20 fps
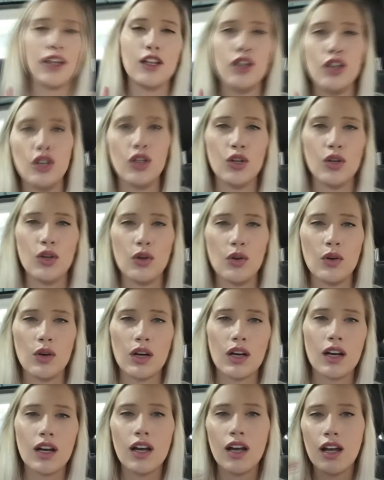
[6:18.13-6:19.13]

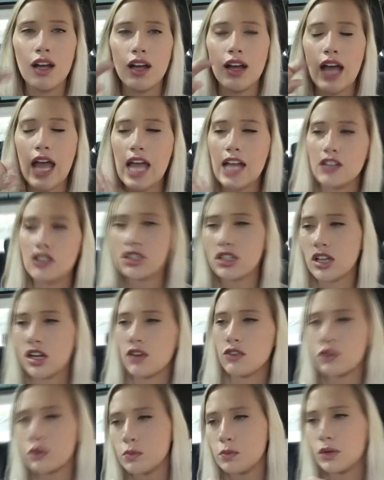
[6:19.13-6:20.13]
new engine
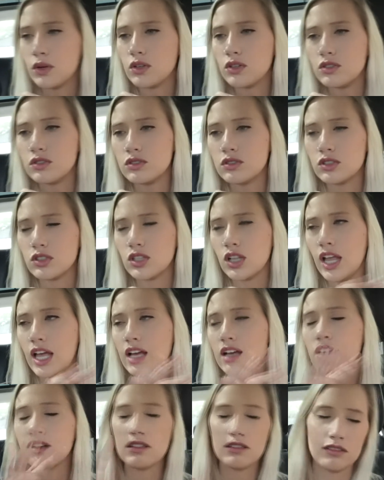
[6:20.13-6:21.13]
cover bolt, or
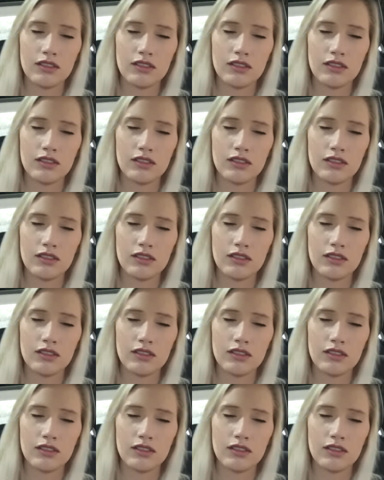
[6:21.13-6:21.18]
like,